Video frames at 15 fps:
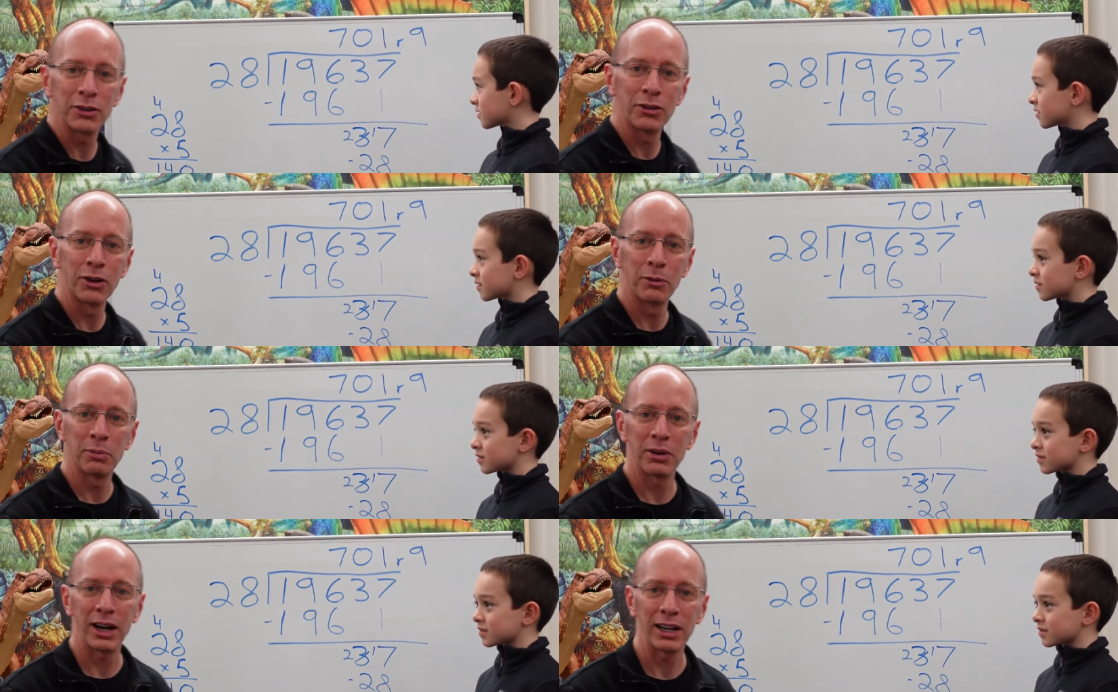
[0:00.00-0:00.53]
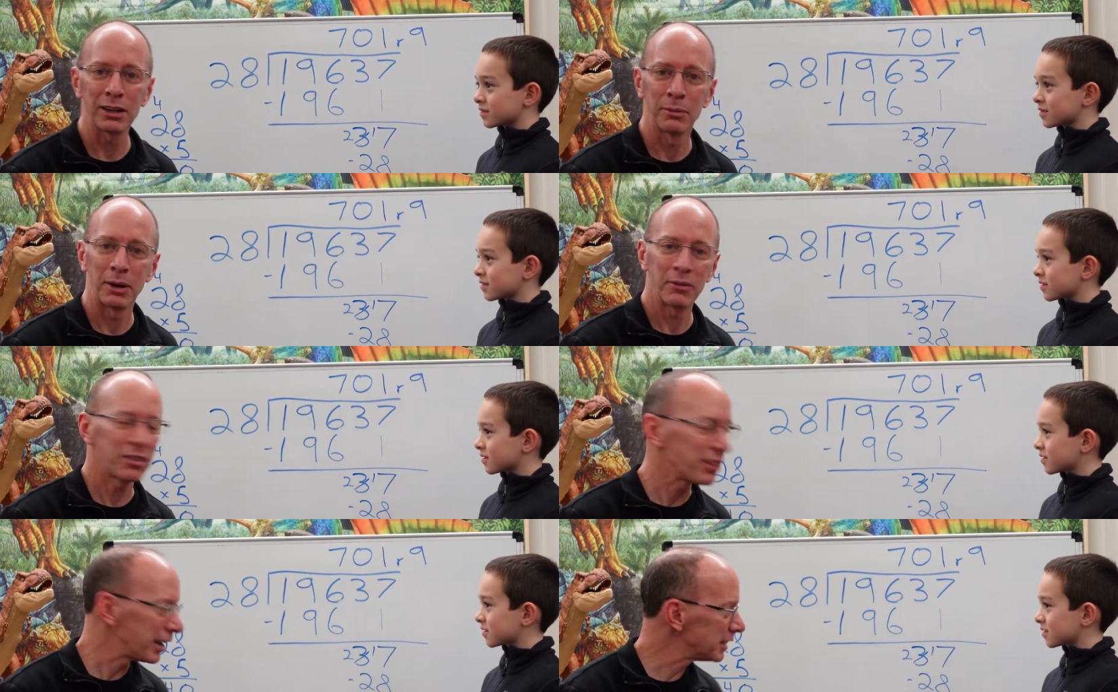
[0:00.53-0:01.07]
Speaker 1: cool
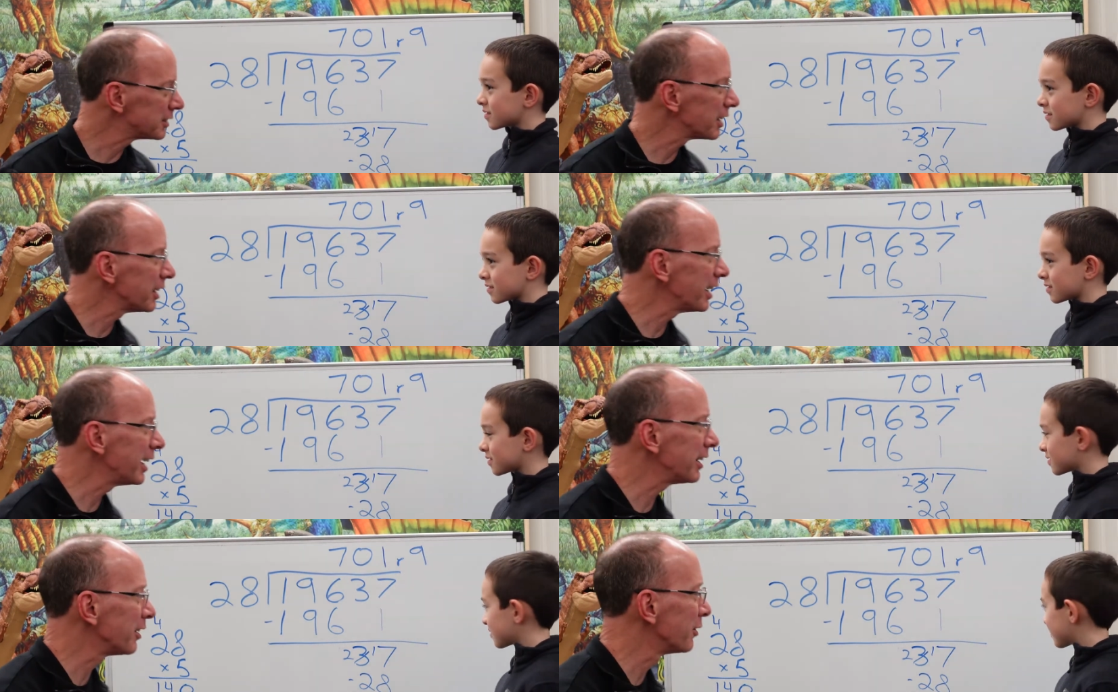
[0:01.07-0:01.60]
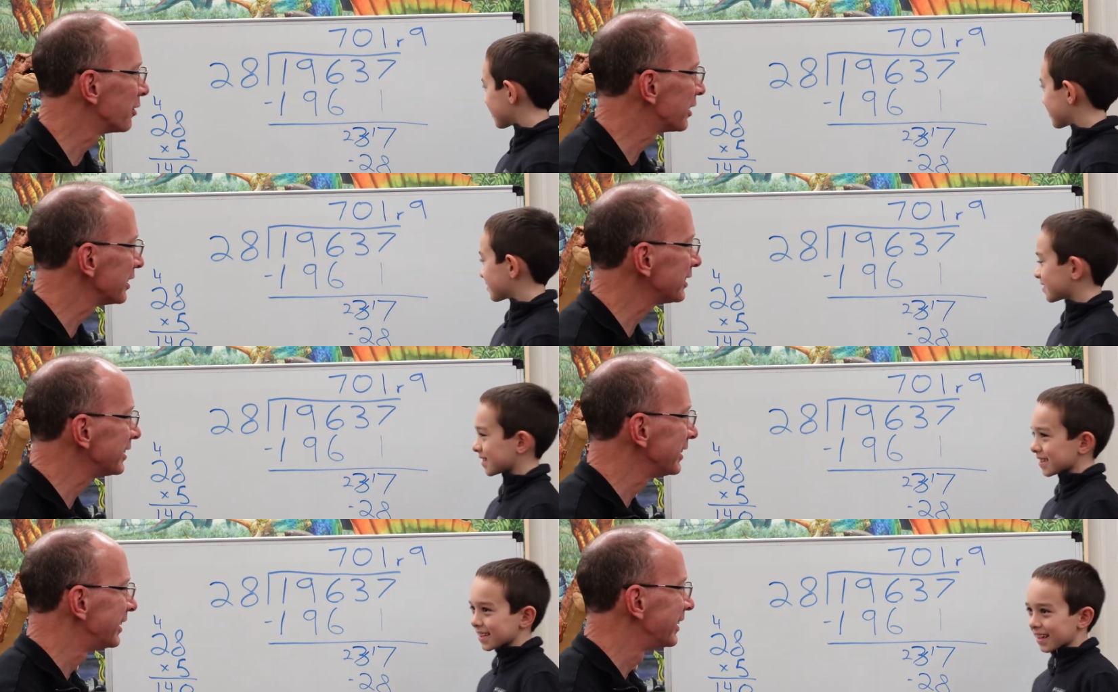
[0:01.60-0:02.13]
problem. Thanks a lot,
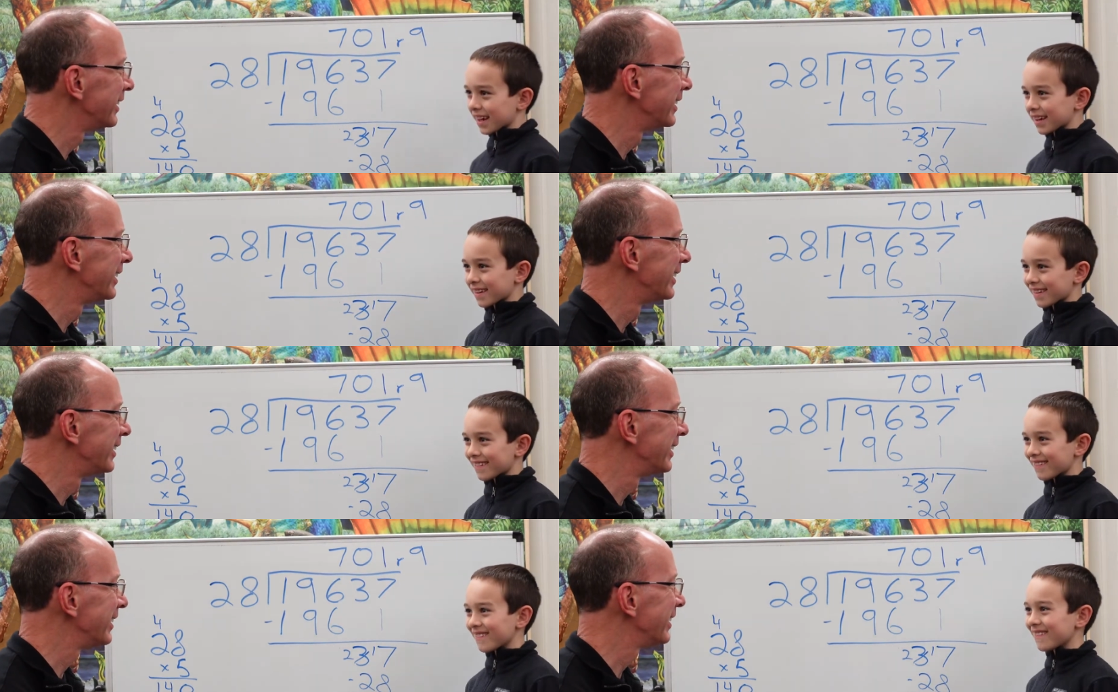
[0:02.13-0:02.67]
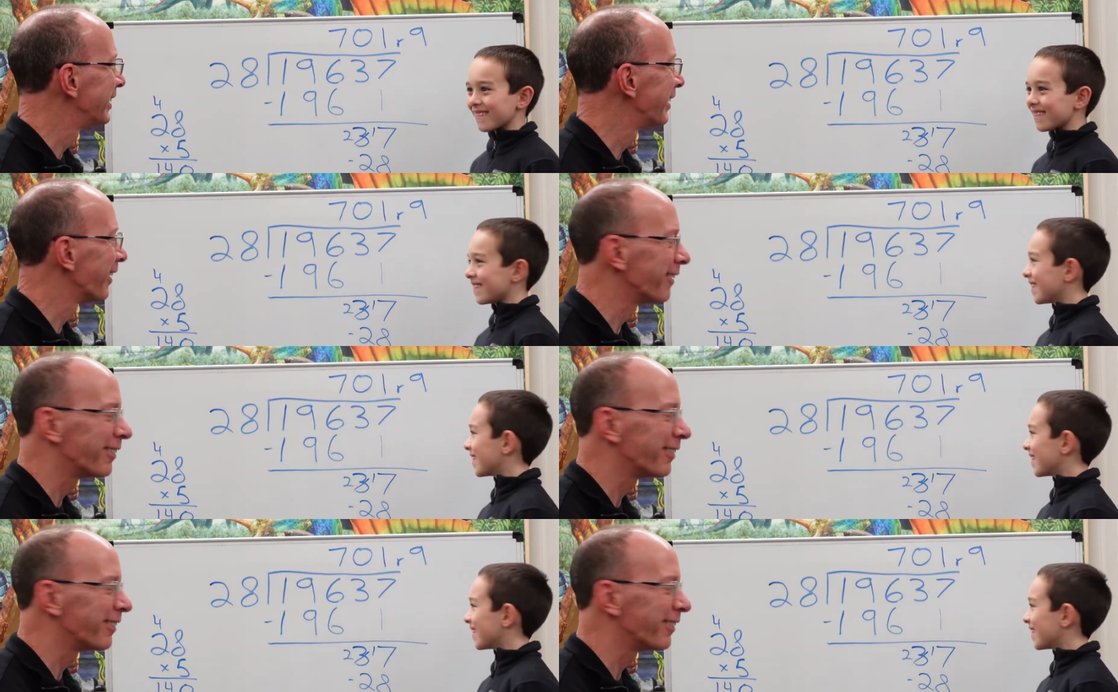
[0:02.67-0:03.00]
Lucas. Thank you. All